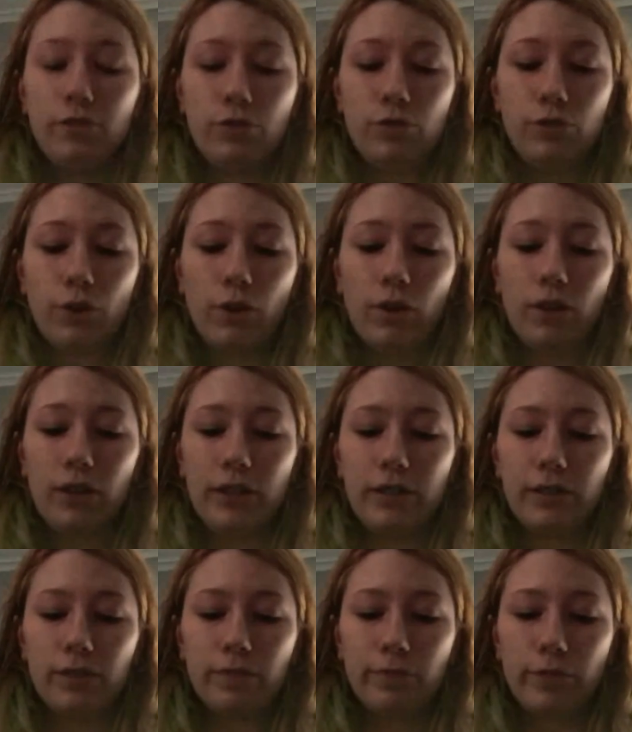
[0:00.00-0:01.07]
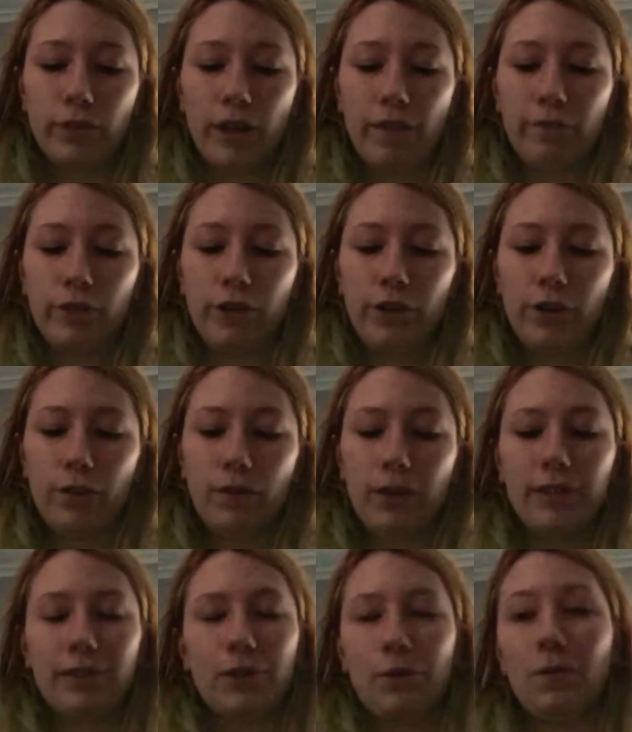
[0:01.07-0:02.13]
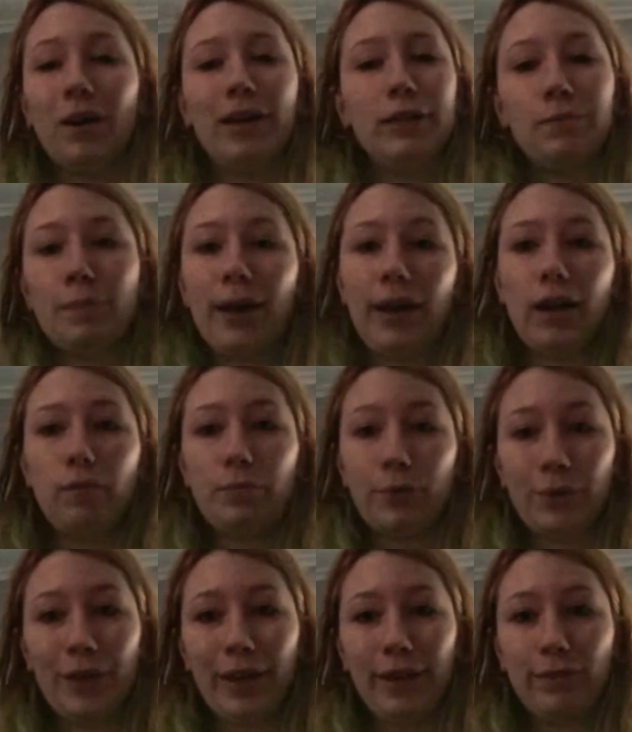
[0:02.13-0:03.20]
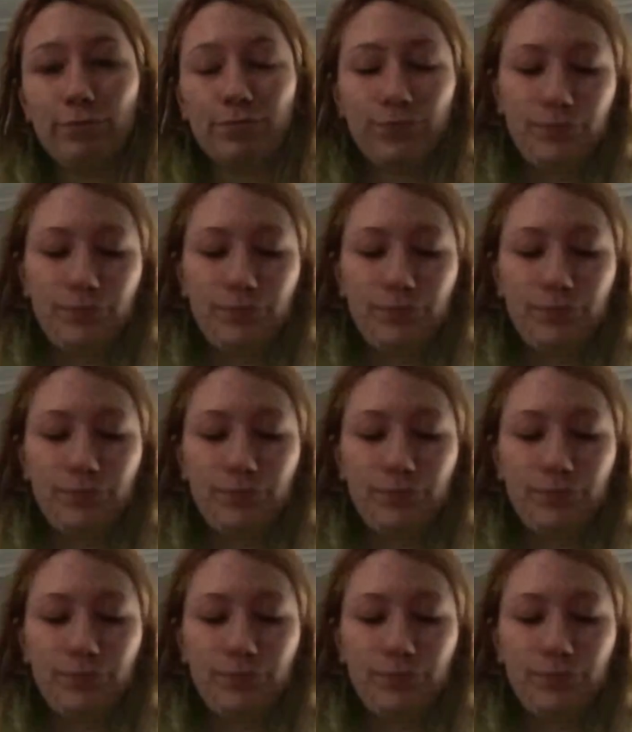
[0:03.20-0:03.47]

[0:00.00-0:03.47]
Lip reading: Dole is forever known as Hawaii's pineapple king.